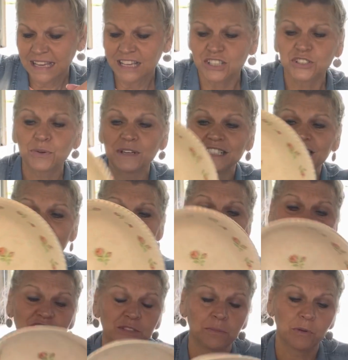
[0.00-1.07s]
So I did
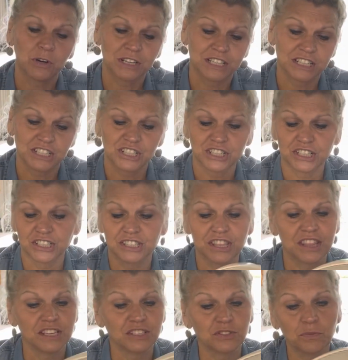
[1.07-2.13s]
have some more dishes.
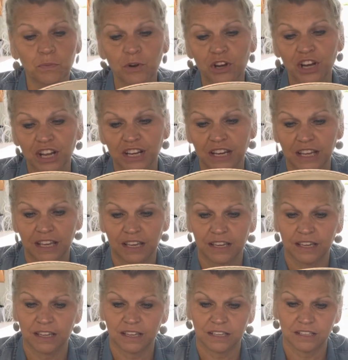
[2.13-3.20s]
This one
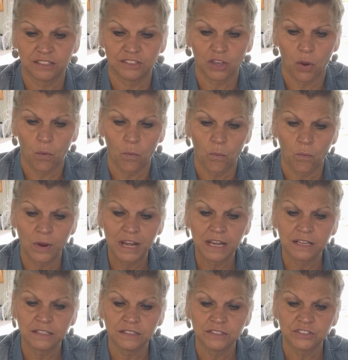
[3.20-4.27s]
is
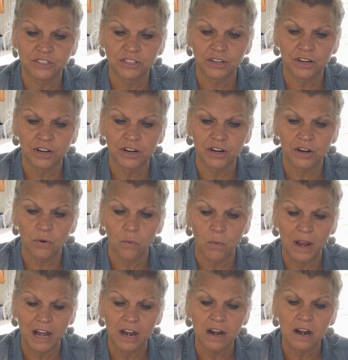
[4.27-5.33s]

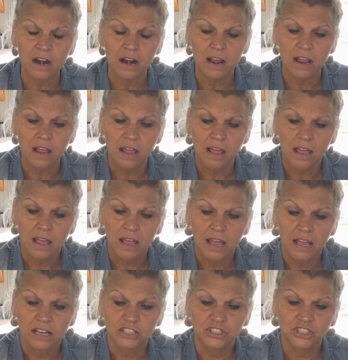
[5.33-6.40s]
Winsor-ware,
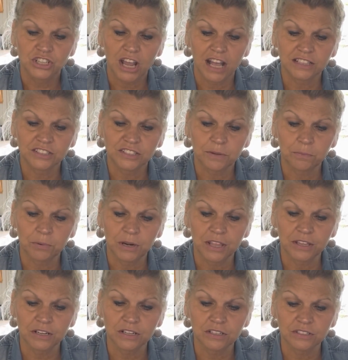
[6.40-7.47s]
Johnson
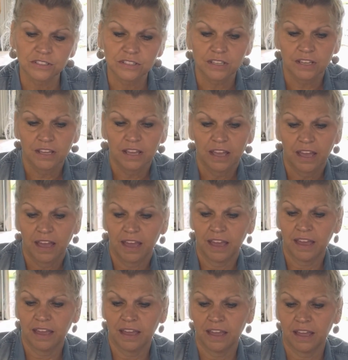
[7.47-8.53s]
Brothers,
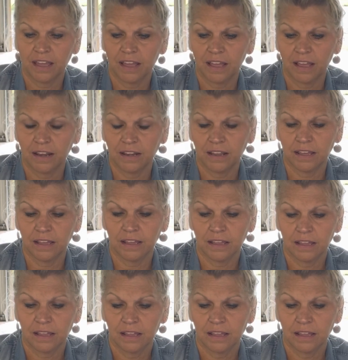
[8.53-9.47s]
and